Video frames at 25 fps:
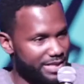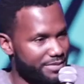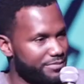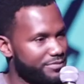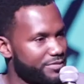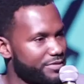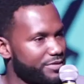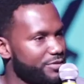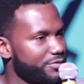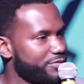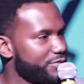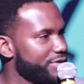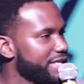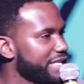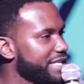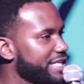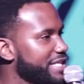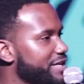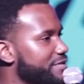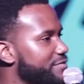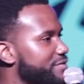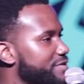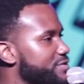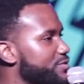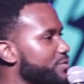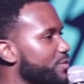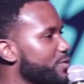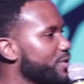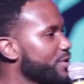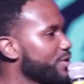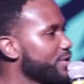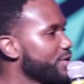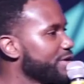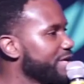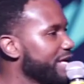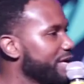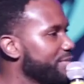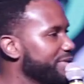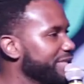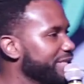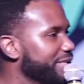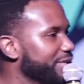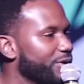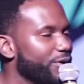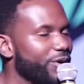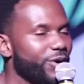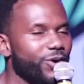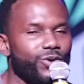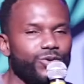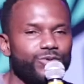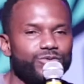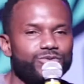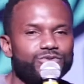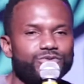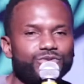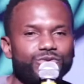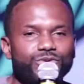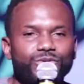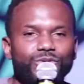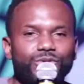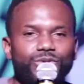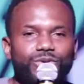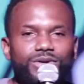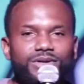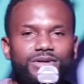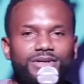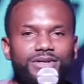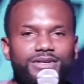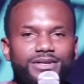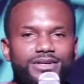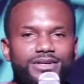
up for the reading of his word. I'm a little old school.